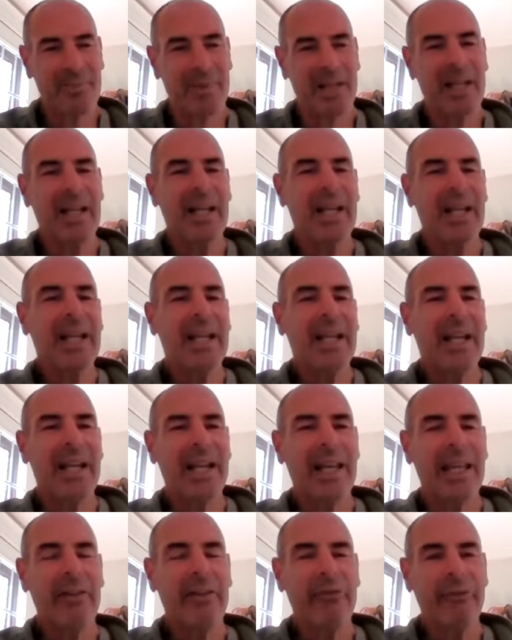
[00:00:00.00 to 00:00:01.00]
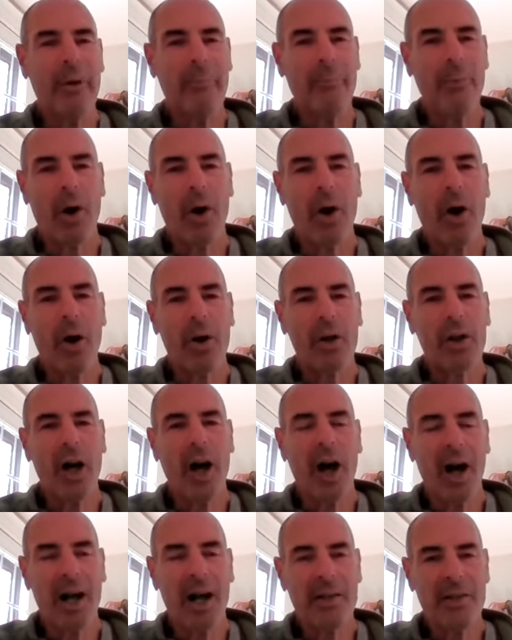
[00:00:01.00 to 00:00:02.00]
But if I'm
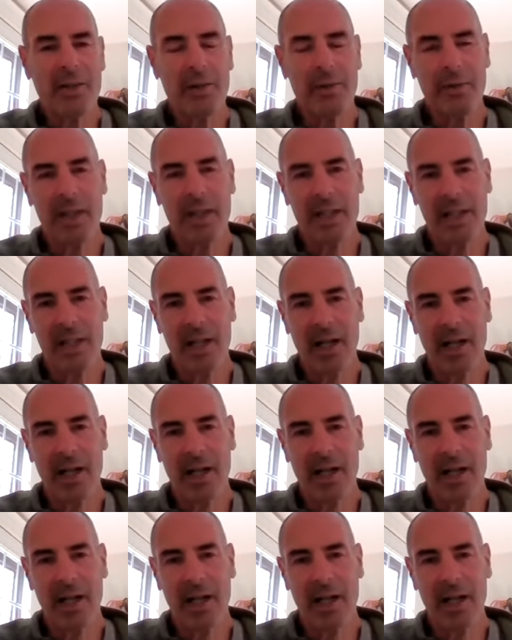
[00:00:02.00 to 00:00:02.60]
concentrating